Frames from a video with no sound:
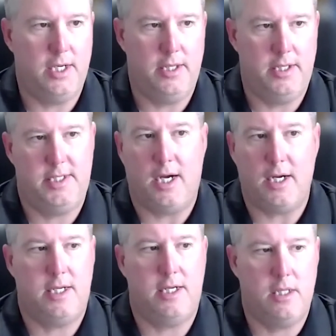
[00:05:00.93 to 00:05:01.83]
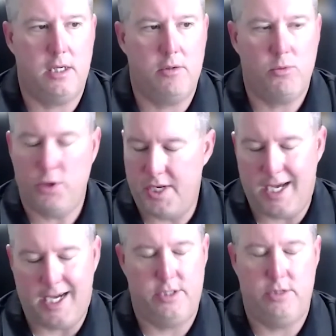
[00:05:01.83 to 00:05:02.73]
of the SOCs out there will
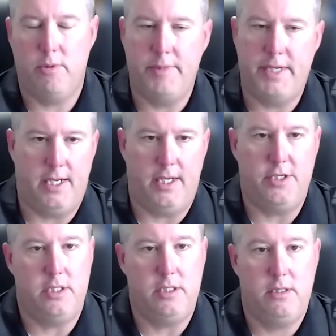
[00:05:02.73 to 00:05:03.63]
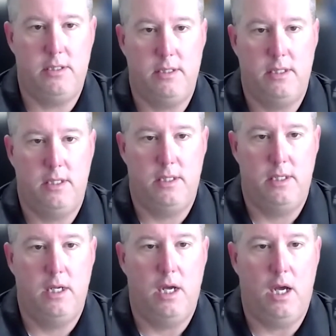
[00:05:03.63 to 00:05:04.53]
not do remediation.
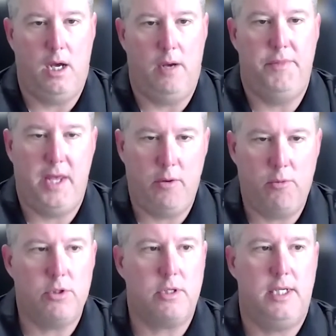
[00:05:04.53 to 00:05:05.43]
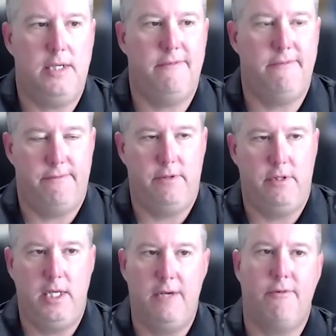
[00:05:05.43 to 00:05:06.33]
They will give
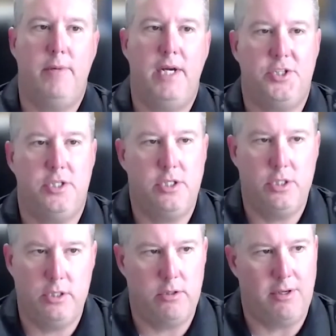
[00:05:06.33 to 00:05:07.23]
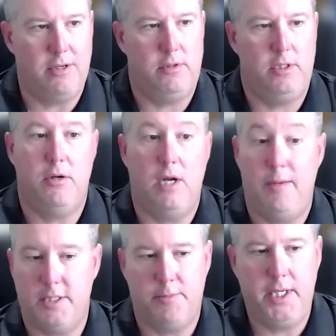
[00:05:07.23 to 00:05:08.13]
the information to your
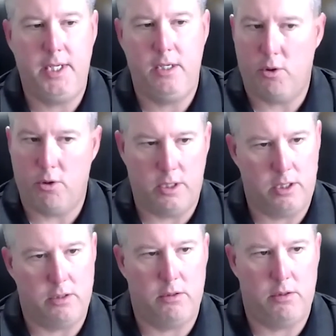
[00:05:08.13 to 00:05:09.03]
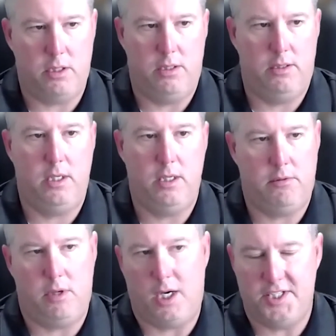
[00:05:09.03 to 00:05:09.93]
MSP or your
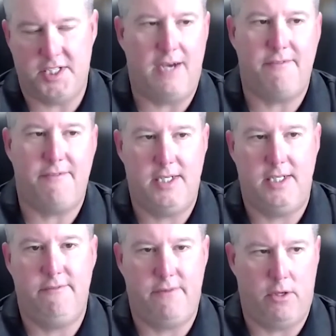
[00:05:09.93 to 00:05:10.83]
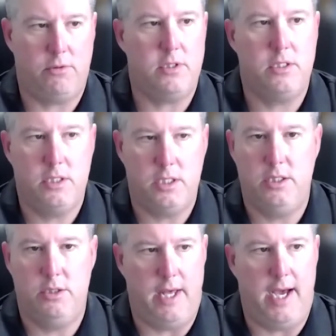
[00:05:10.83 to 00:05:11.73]
on staff IT folks to
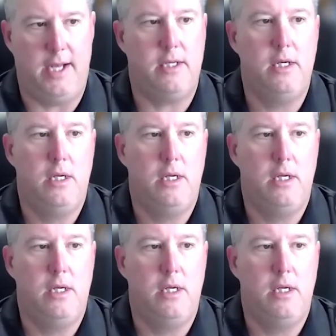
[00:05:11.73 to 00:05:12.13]
do that,